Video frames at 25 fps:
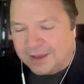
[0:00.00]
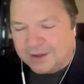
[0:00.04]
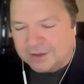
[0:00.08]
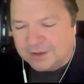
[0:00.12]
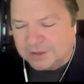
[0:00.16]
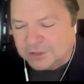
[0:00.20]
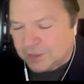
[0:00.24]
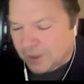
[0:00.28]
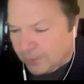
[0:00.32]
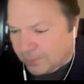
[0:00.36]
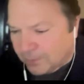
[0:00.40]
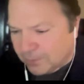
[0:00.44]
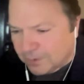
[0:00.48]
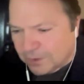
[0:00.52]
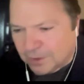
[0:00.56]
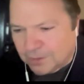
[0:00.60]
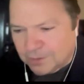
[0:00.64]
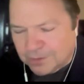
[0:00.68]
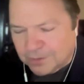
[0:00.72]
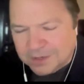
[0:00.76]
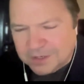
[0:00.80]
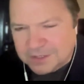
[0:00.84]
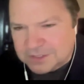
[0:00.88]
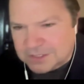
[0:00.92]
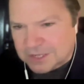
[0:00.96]
and don't
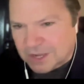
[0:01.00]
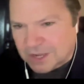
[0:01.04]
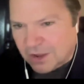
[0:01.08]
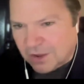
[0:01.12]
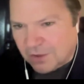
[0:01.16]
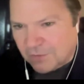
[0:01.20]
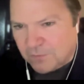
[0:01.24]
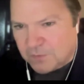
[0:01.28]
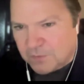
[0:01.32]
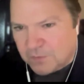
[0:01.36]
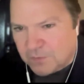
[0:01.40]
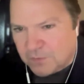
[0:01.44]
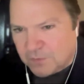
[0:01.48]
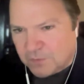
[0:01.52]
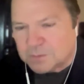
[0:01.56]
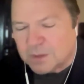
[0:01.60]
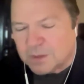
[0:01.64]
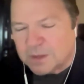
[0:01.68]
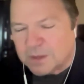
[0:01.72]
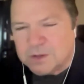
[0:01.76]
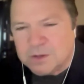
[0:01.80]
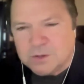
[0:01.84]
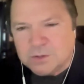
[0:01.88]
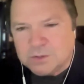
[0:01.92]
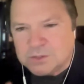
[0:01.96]
go to his office
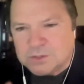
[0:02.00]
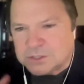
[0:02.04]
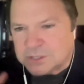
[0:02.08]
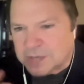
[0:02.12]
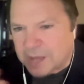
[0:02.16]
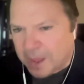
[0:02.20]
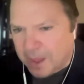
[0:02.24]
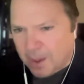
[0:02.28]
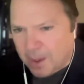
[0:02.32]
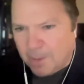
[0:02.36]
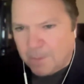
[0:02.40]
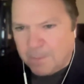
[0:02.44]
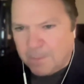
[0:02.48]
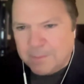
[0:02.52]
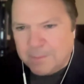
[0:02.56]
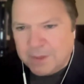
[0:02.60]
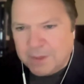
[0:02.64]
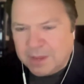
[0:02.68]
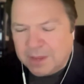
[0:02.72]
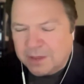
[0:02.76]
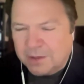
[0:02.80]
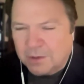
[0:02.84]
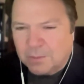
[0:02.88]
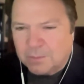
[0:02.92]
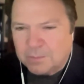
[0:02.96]
and you just help
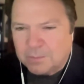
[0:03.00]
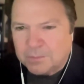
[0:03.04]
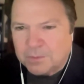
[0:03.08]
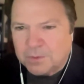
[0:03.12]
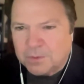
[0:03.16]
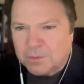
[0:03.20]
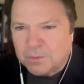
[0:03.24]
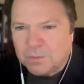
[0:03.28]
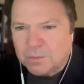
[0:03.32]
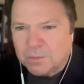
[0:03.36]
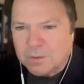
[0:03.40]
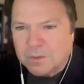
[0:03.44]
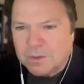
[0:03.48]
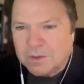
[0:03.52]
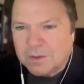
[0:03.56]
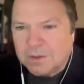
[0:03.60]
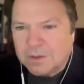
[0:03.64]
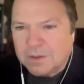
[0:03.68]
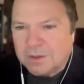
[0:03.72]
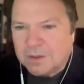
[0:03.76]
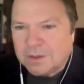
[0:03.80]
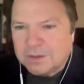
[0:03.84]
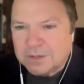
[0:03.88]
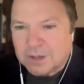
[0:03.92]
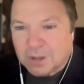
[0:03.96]
me help you,
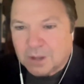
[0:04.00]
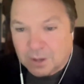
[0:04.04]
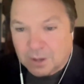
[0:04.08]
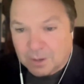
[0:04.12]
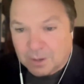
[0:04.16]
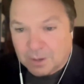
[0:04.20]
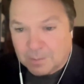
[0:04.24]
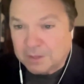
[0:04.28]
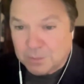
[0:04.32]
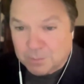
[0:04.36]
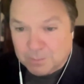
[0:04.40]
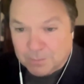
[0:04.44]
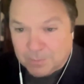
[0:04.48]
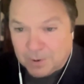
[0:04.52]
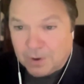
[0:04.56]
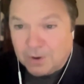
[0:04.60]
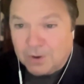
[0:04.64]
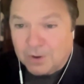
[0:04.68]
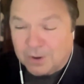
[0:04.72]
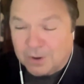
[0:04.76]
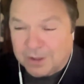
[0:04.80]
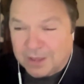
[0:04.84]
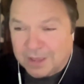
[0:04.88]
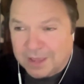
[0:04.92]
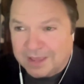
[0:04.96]
talk about the
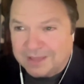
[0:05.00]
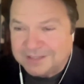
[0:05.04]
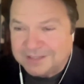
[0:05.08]
murder